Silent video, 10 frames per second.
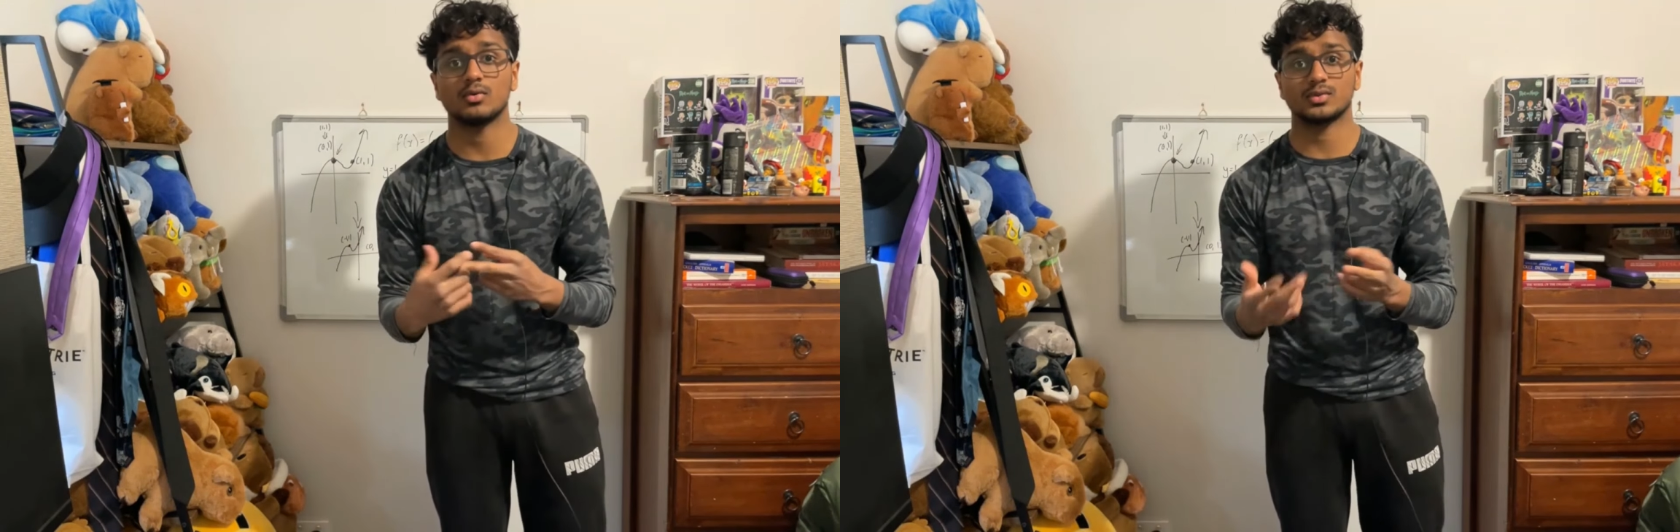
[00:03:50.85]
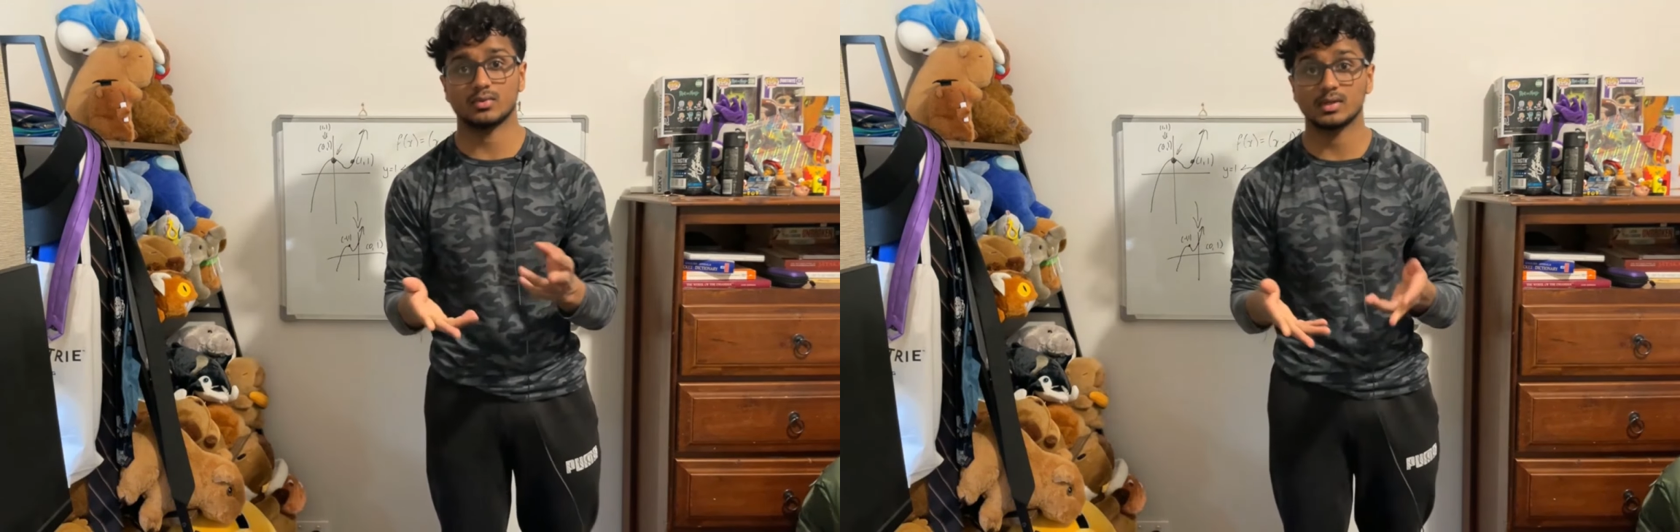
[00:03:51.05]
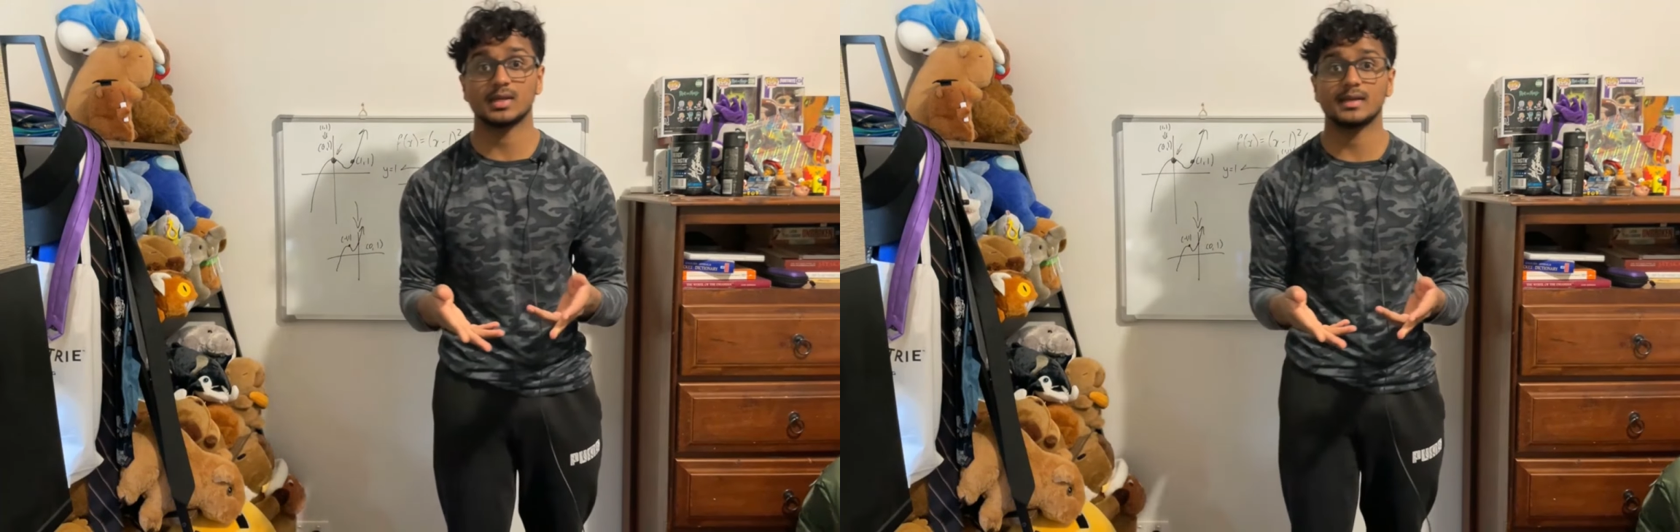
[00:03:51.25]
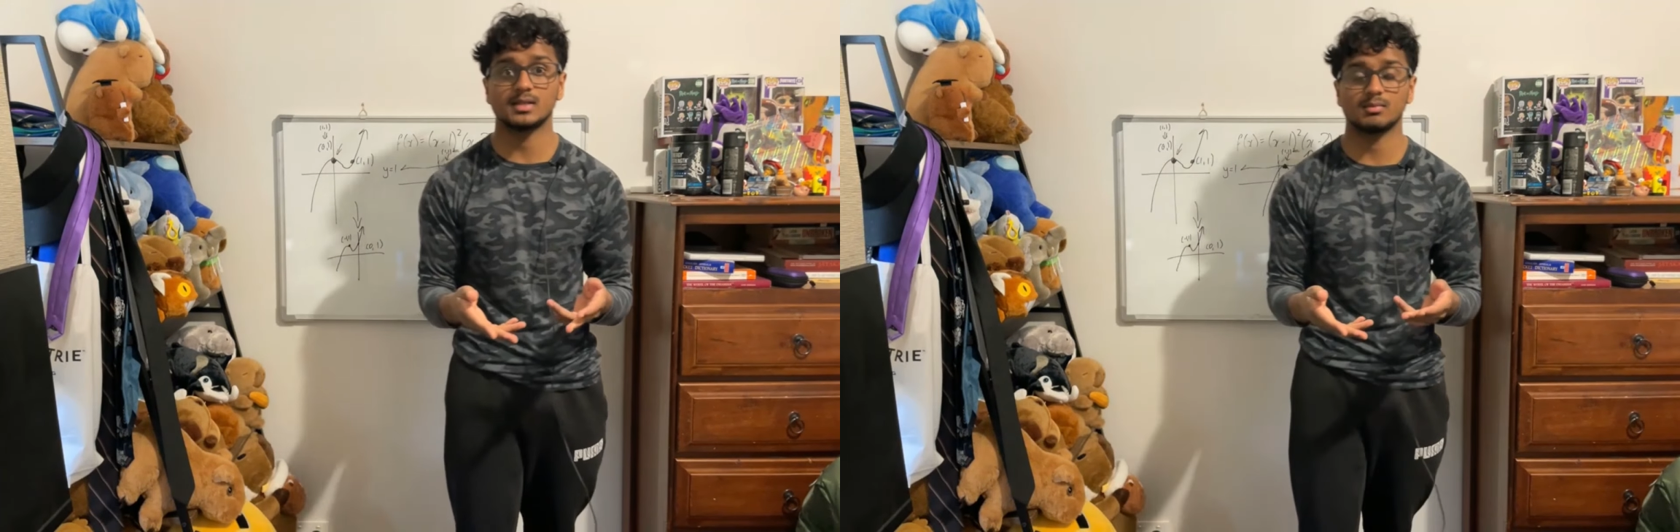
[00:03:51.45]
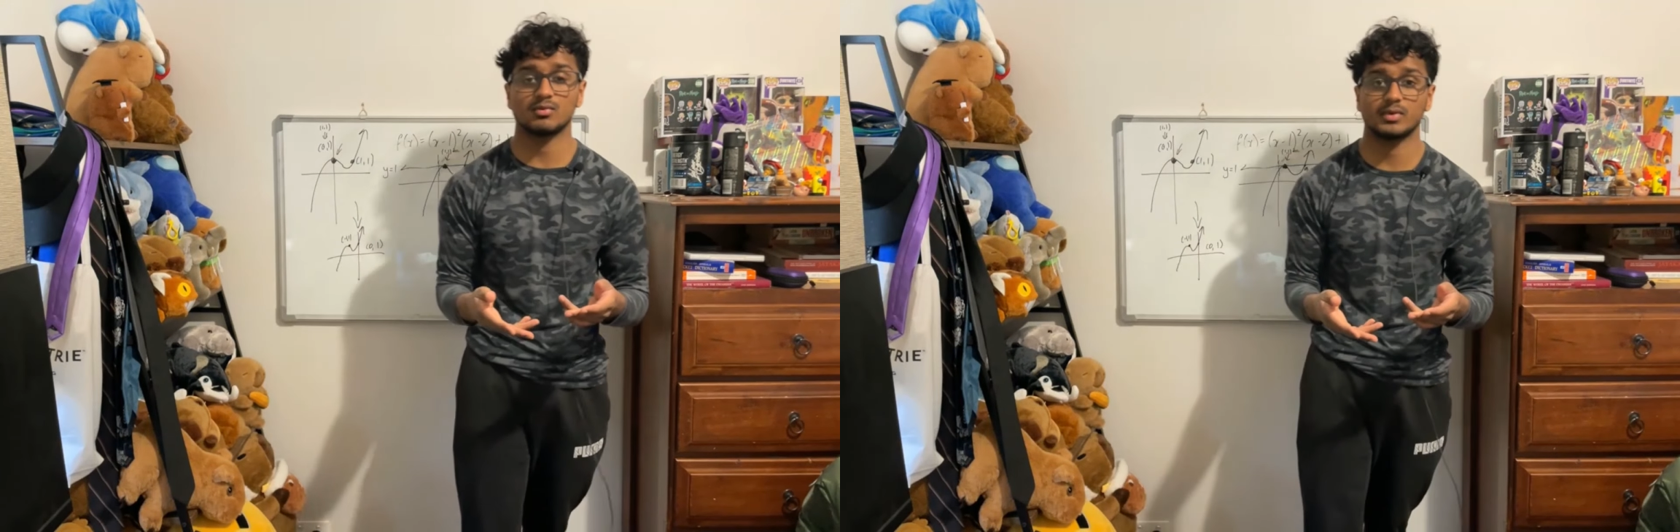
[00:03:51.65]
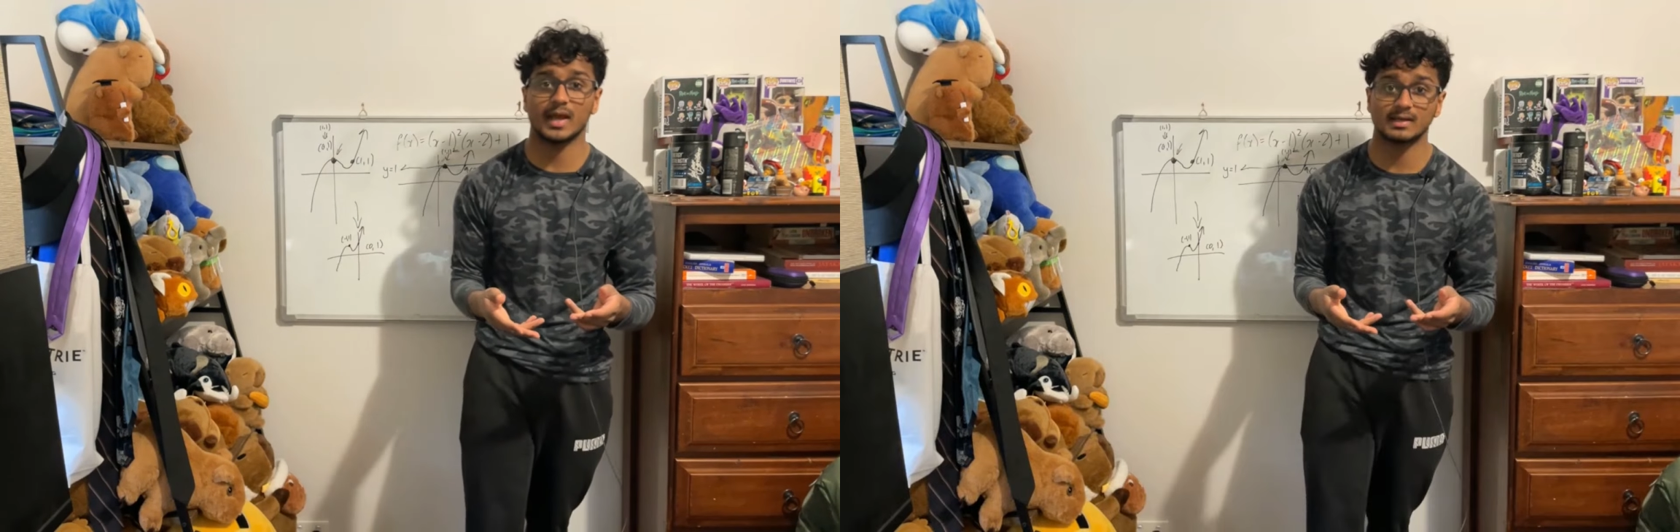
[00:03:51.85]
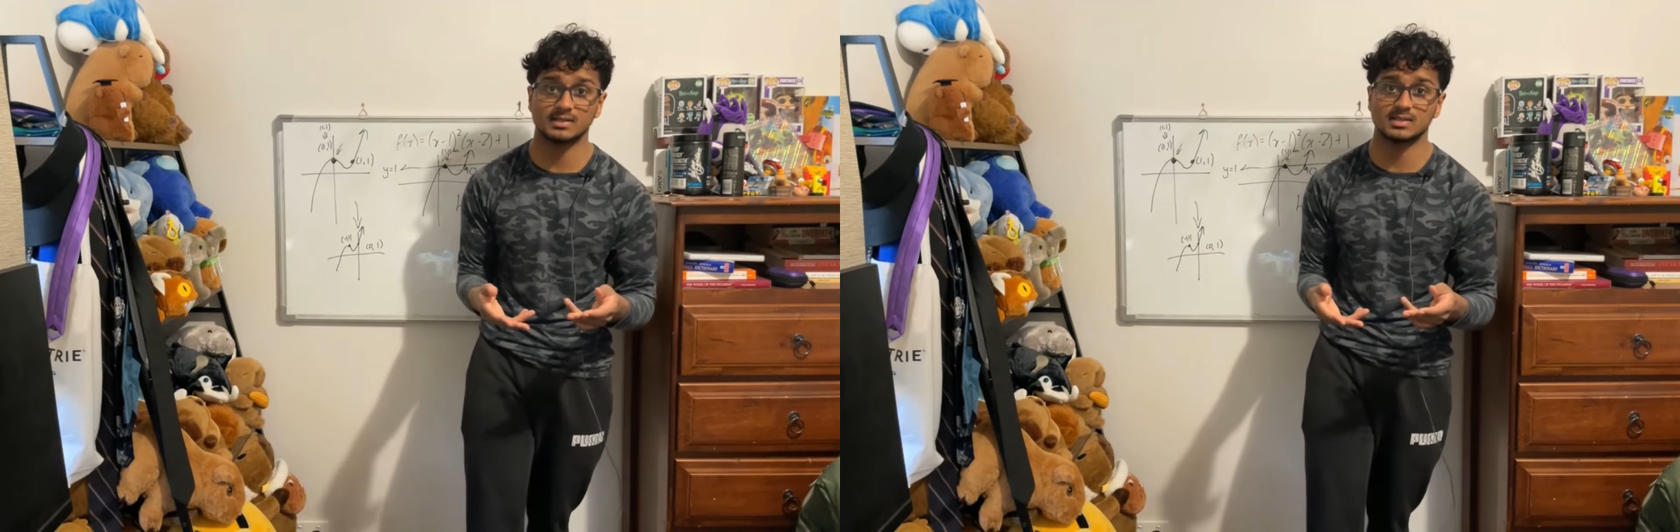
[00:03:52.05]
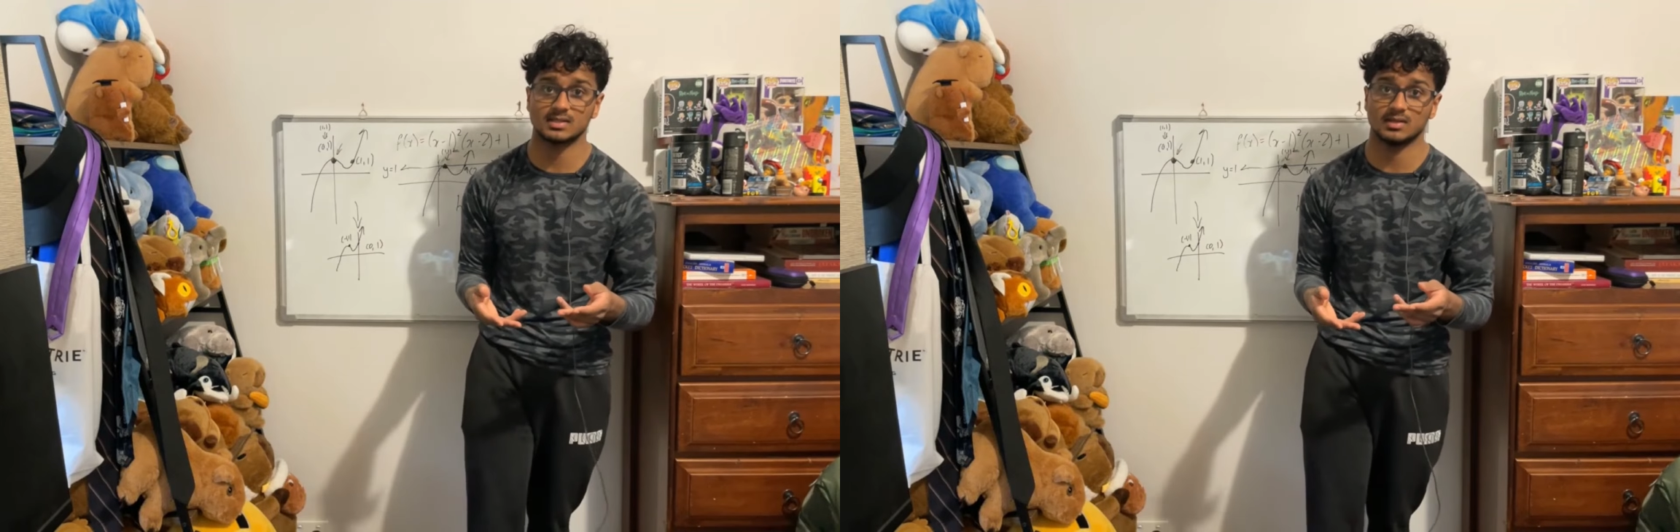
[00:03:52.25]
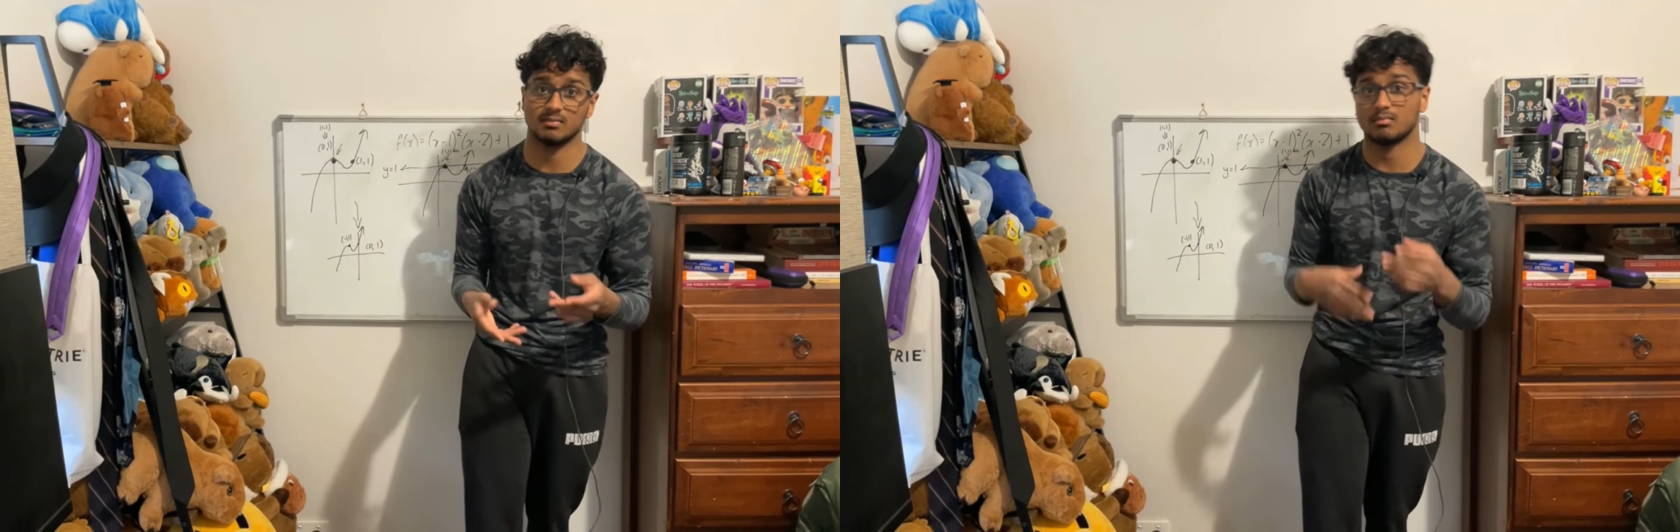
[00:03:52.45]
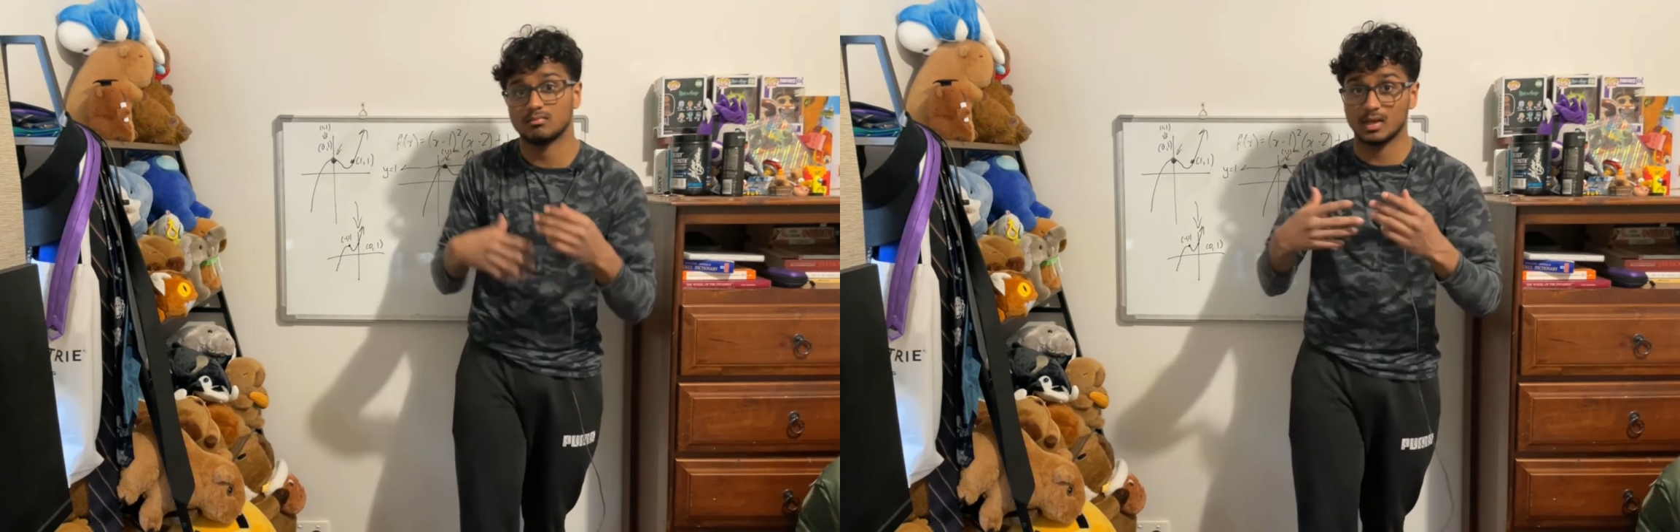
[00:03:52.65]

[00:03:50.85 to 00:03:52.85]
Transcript: also contains some of the reactants in it,